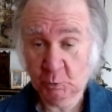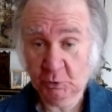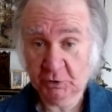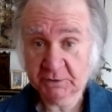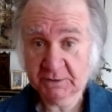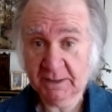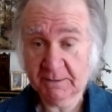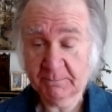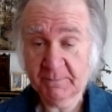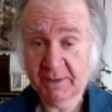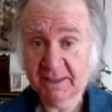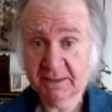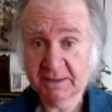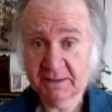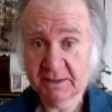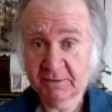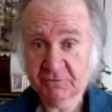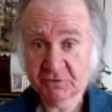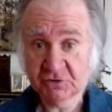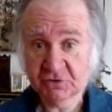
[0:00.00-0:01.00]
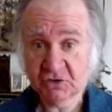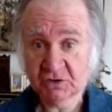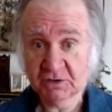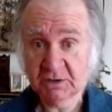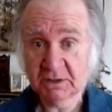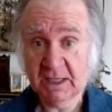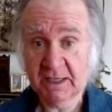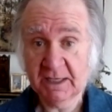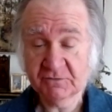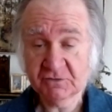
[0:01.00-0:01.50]
that made a difference in the
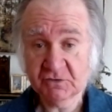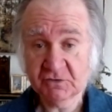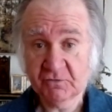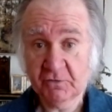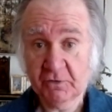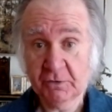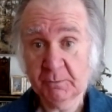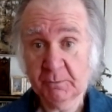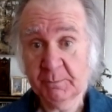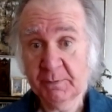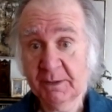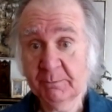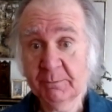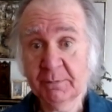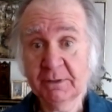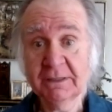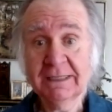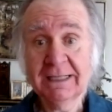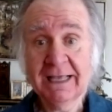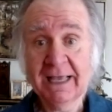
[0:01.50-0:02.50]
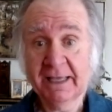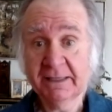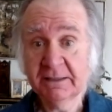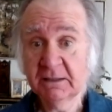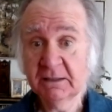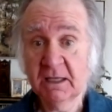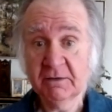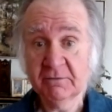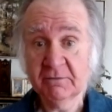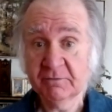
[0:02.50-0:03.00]
lives of other people, and
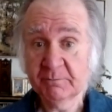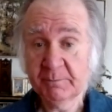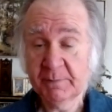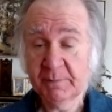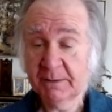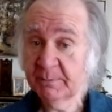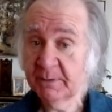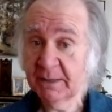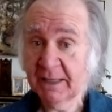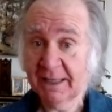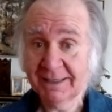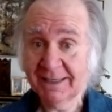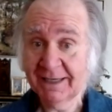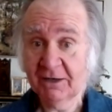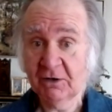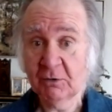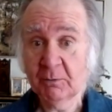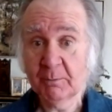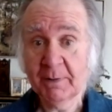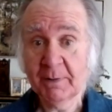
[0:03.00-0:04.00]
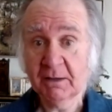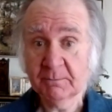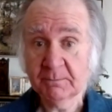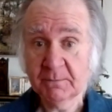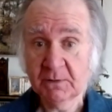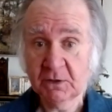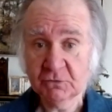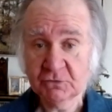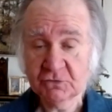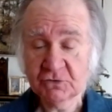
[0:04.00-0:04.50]
love, people I care about
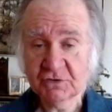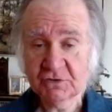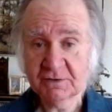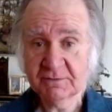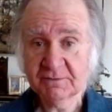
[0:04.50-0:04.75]
most.